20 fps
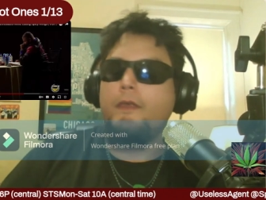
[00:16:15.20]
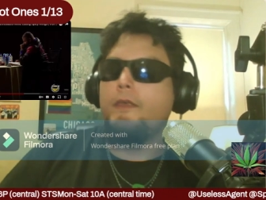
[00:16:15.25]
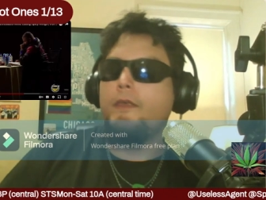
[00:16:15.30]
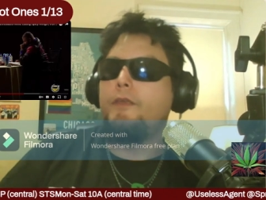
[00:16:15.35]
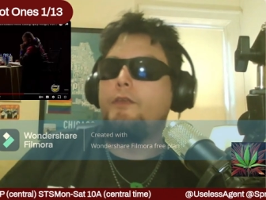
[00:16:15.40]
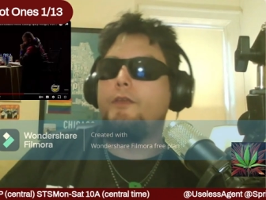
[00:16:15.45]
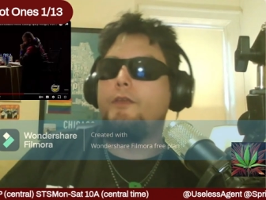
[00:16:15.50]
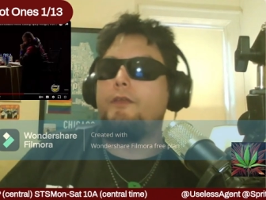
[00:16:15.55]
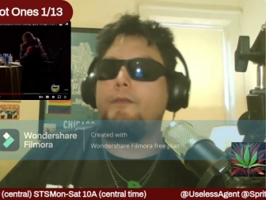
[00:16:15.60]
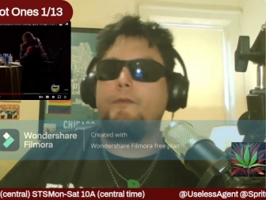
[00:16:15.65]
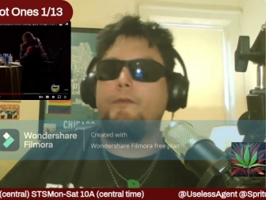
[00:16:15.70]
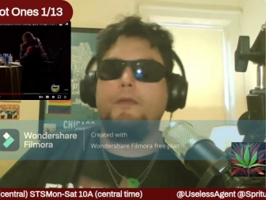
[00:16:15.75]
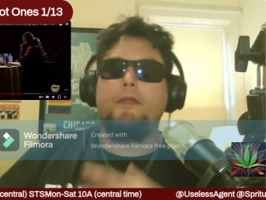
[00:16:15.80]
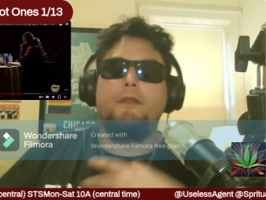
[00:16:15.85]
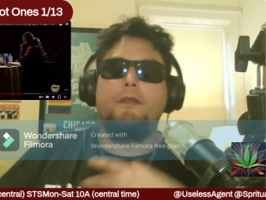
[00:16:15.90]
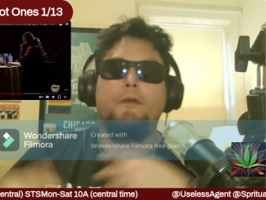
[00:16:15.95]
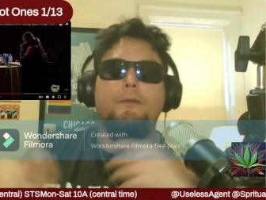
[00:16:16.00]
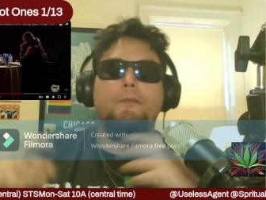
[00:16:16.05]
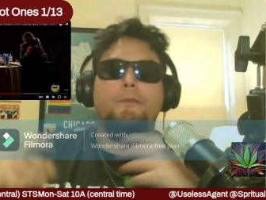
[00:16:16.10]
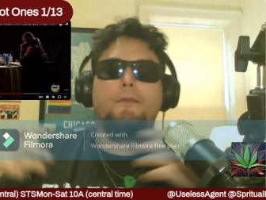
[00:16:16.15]
You you
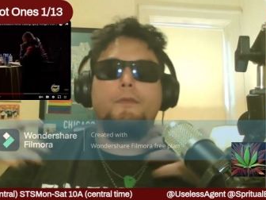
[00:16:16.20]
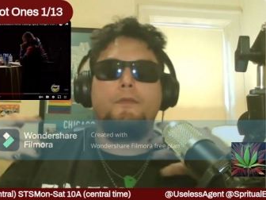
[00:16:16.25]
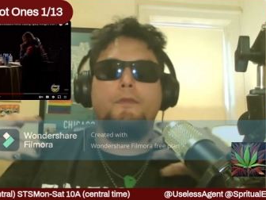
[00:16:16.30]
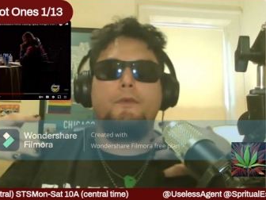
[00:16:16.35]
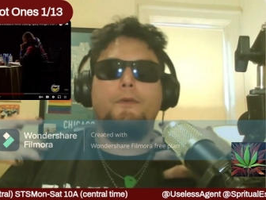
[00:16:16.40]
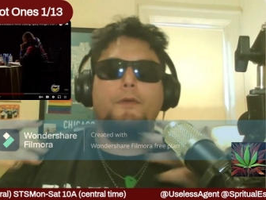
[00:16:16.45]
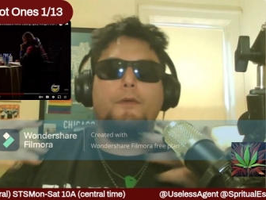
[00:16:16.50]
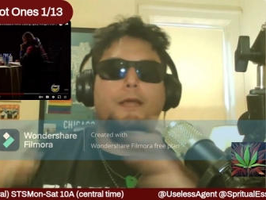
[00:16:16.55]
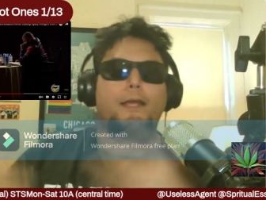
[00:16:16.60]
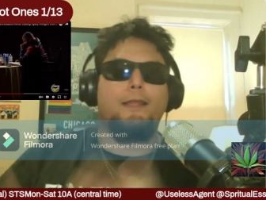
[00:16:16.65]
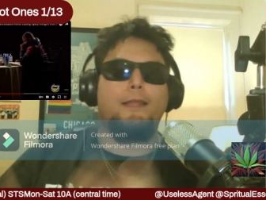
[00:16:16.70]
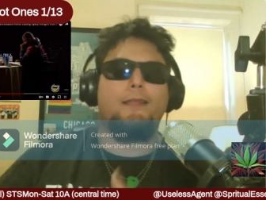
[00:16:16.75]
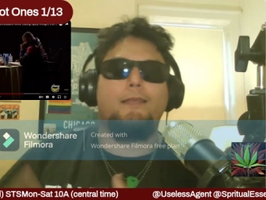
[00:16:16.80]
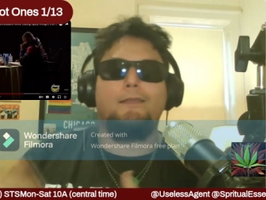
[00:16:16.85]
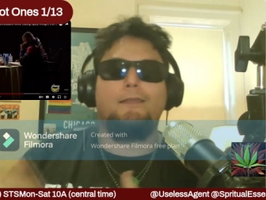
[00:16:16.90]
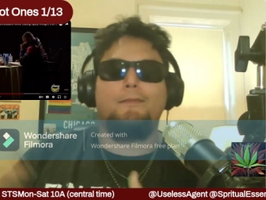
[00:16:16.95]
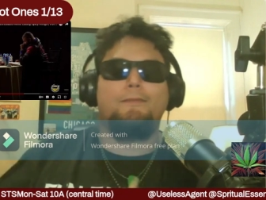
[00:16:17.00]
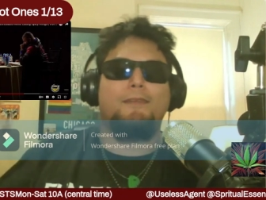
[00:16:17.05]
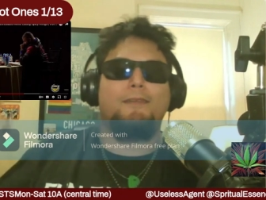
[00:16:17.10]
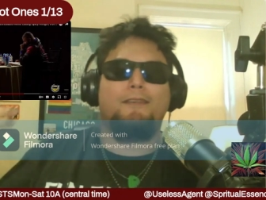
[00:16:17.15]
know you got
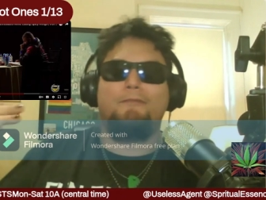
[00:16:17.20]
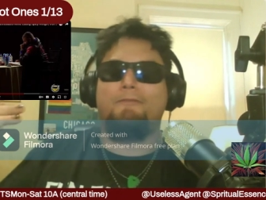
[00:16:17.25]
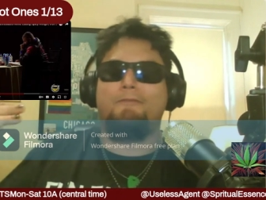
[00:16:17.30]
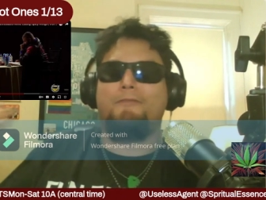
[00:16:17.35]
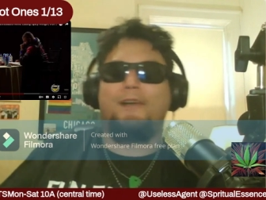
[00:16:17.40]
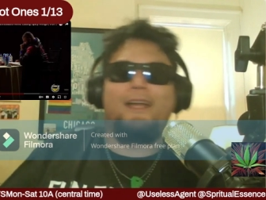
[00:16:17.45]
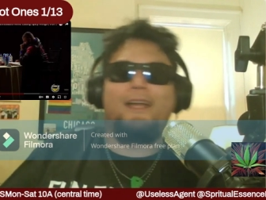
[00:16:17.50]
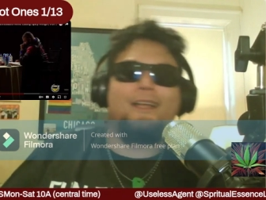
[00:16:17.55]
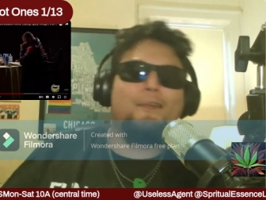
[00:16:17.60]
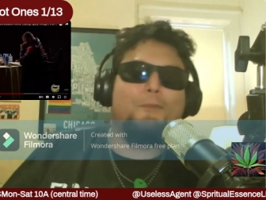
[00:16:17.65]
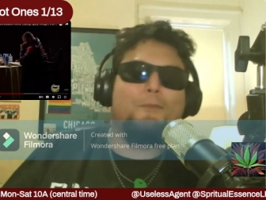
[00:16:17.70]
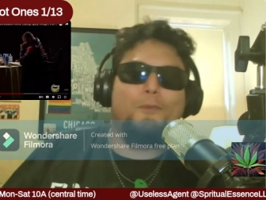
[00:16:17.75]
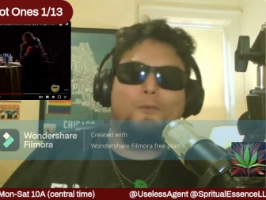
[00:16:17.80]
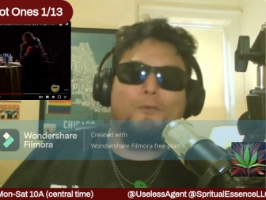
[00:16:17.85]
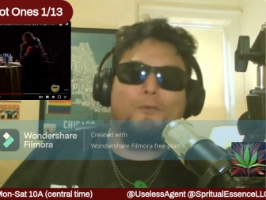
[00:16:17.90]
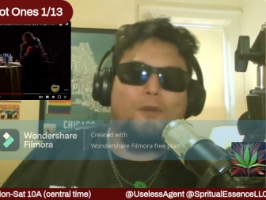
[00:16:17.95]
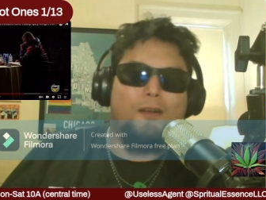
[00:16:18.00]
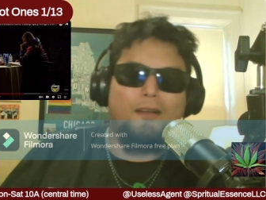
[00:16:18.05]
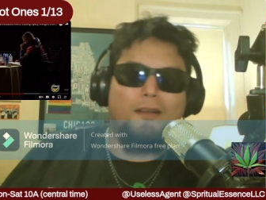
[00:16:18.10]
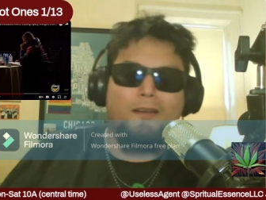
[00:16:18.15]
these like vitamin
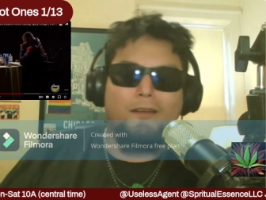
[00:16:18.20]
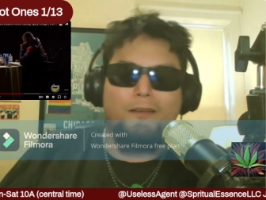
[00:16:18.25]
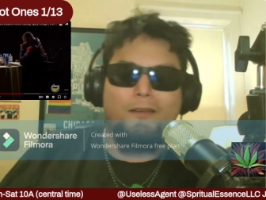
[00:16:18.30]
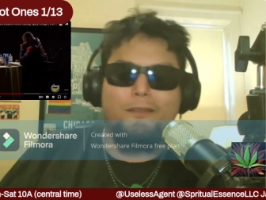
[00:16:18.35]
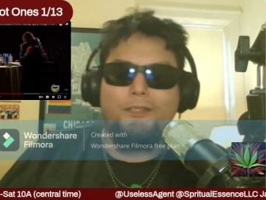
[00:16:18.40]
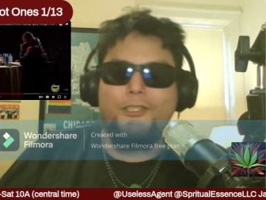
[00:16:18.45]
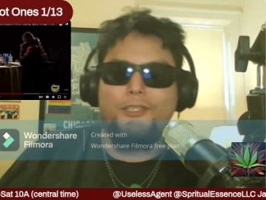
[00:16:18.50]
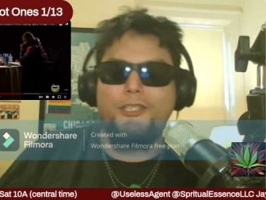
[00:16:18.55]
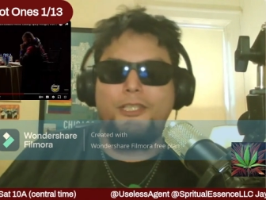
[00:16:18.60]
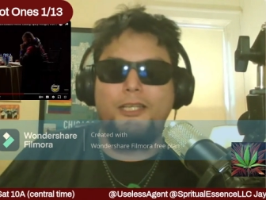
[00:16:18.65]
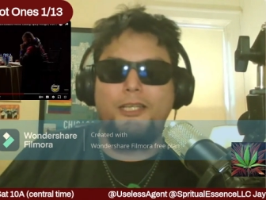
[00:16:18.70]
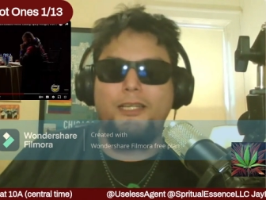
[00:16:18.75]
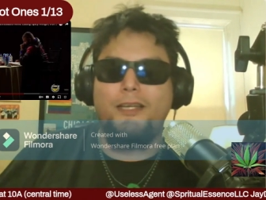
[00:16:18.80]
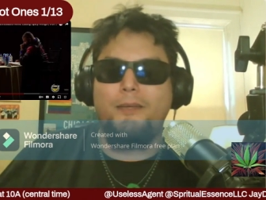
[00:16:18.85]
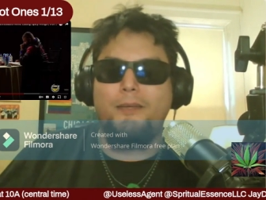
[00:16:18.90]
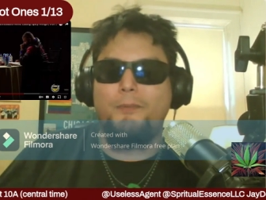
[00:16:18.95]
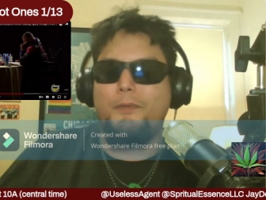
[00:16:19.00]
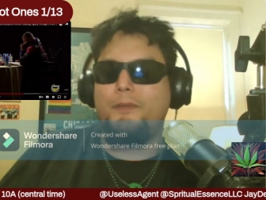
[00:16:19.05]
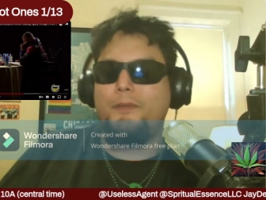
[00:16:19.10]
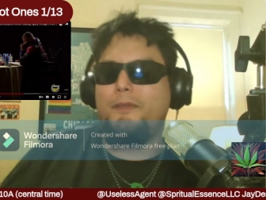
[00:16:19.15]
water shit. I
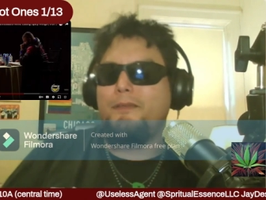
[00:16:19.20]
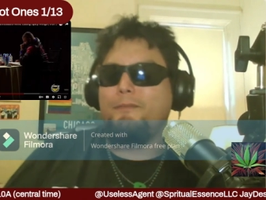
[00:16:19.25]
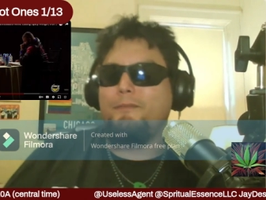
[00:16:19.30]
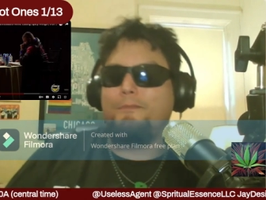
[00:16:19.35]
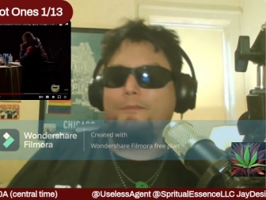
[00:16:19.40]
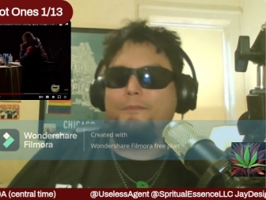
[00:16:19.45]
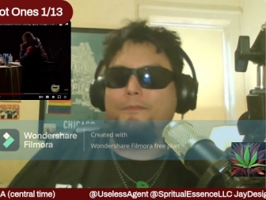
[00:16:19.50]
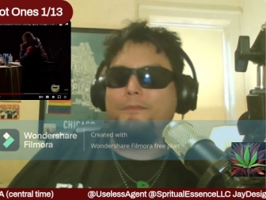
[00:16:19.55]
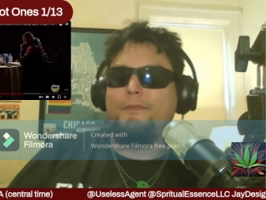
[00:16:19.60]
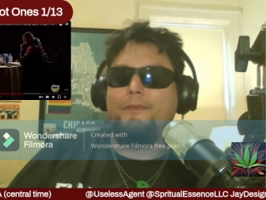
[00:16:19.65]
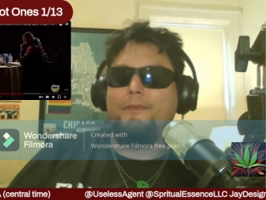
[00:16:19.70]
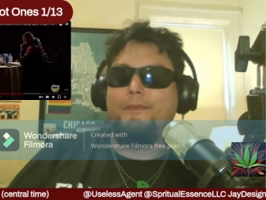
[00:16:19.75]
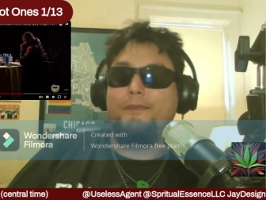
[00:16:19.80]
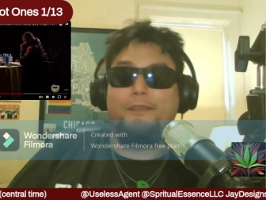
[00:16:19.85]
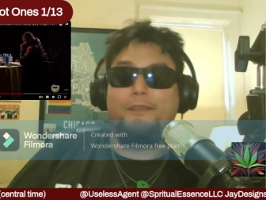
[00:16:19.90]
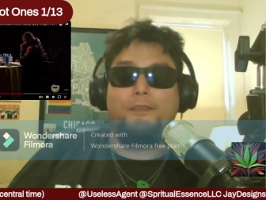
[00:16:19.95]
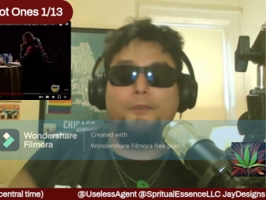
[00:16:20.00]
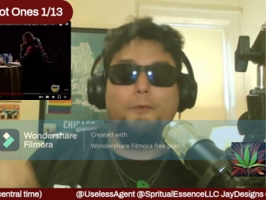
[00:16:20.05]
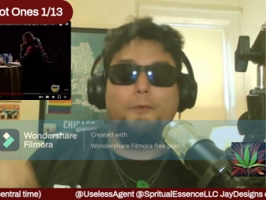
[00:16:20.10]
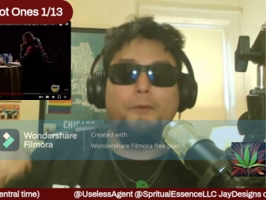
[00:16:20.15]
mean,
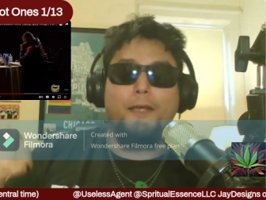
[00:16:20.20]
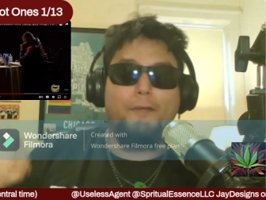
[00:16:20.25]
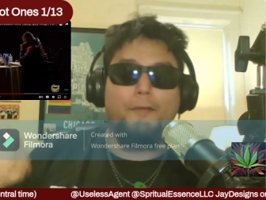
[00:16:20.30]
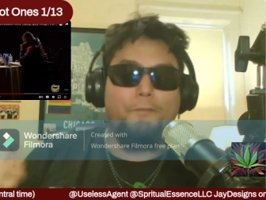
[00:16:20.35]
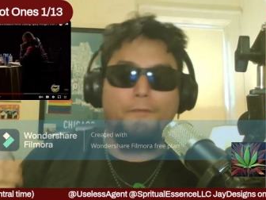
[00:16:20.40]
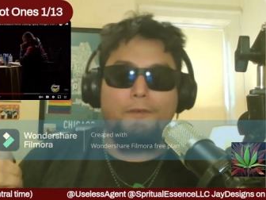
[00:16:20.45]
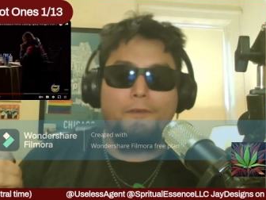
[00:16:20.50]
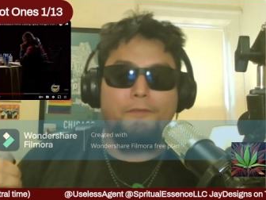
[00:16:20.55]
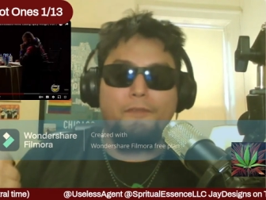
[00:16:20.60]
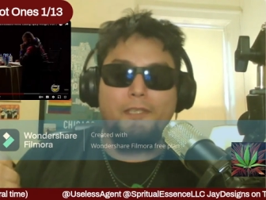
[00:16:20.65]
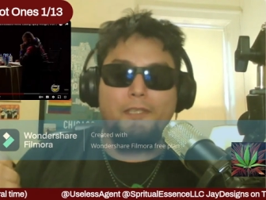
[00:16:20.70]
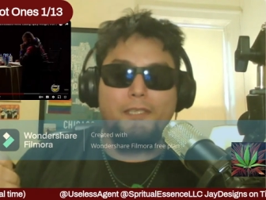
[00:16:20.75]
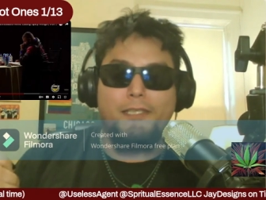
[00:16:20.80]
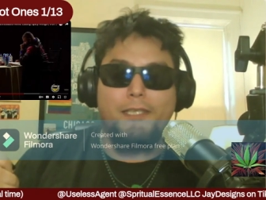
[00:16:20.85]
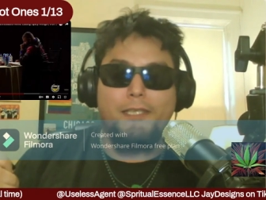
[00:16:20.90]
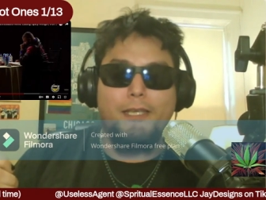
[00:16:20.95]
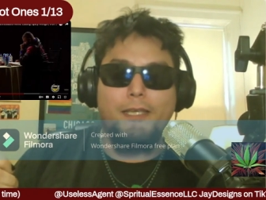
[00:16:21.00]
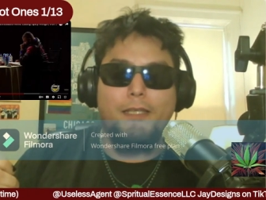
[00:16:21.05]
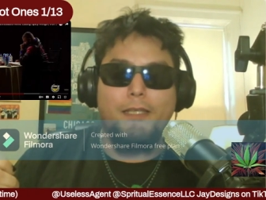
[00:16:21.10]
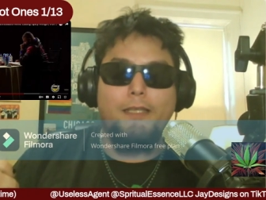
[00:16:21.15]
you ain't Fifty
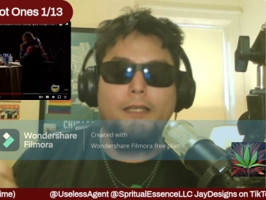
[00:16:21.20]
Cent.